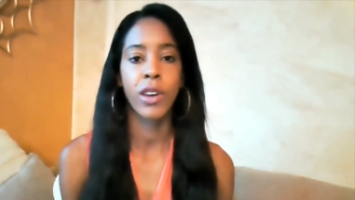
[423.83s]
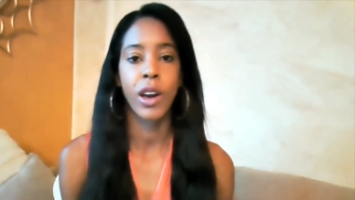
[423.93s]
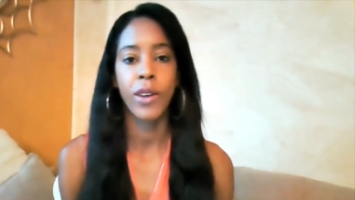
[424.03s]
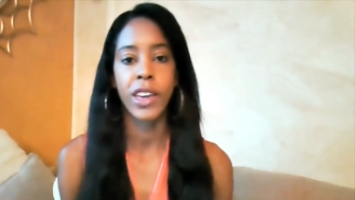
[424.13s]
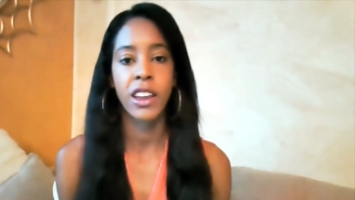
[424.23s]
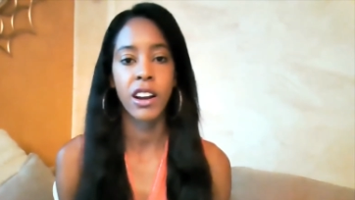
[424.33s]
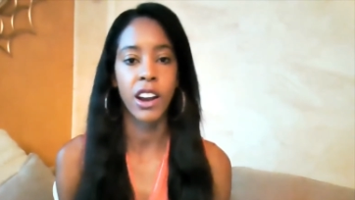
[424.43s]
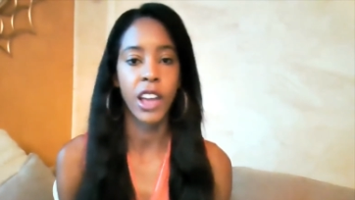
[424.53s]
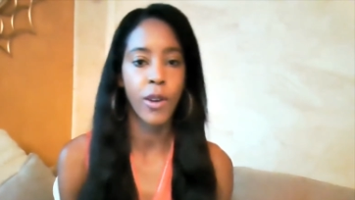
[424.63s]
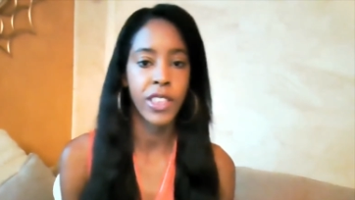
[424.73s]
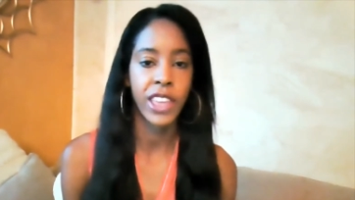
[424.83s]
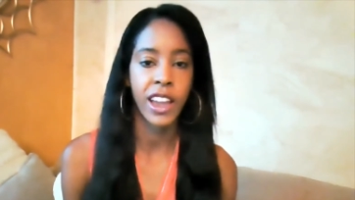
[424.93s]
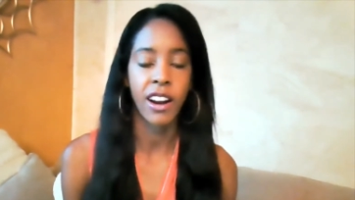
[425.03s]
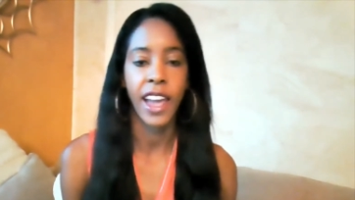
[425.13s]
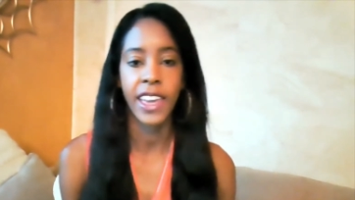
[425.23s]
going here, going
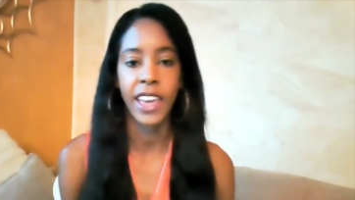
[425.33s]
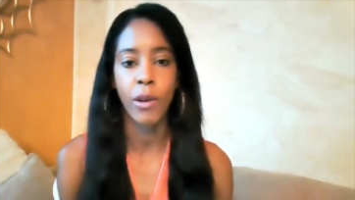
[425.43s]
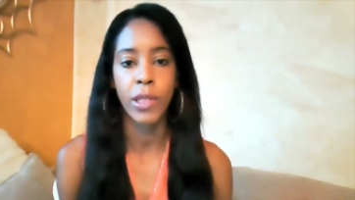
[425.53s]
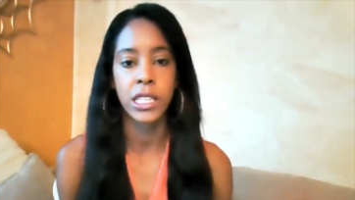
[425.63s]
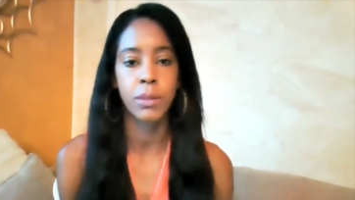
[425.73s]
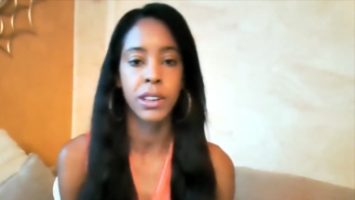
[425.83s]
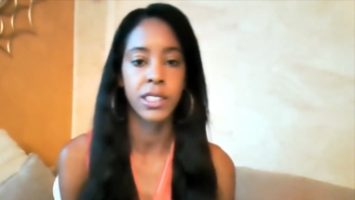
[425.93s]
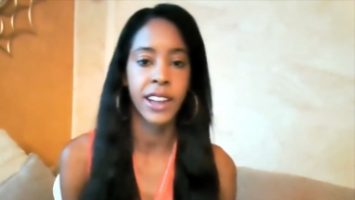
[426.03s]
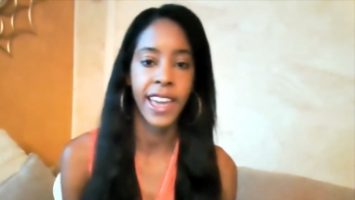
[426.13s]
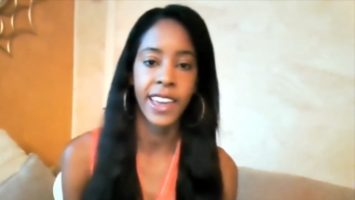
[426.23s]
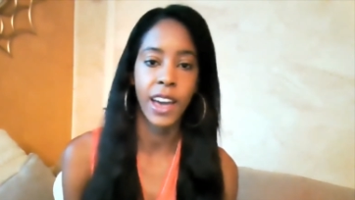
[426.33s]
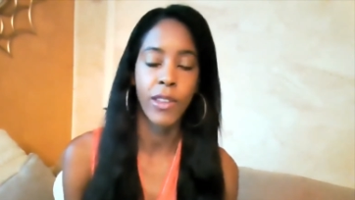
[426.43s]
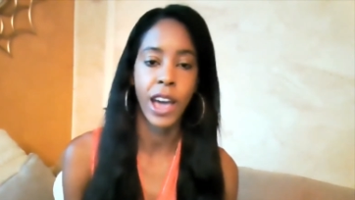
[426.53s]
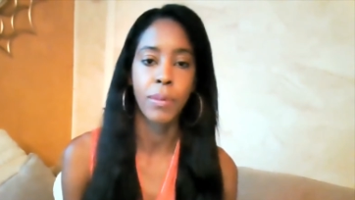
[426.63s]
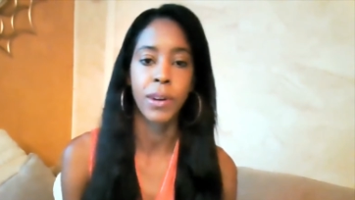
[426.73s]
there, hanging out with this person, hanging out
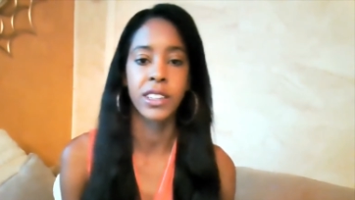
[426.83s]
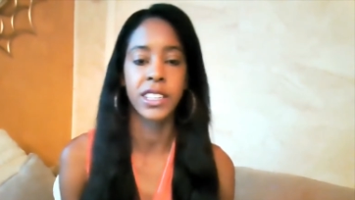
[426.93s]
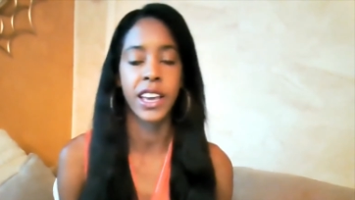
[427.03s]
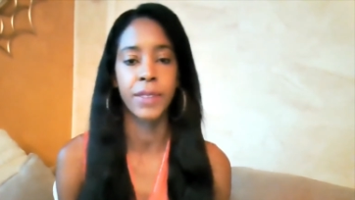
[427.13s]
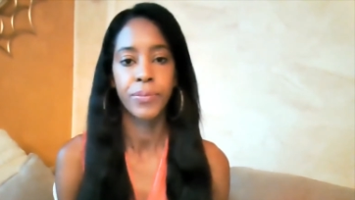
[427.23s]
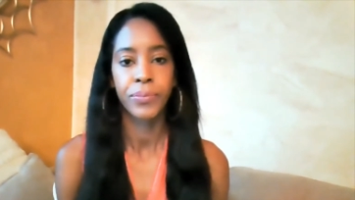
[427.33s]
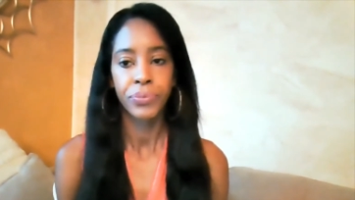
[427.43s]
with that person,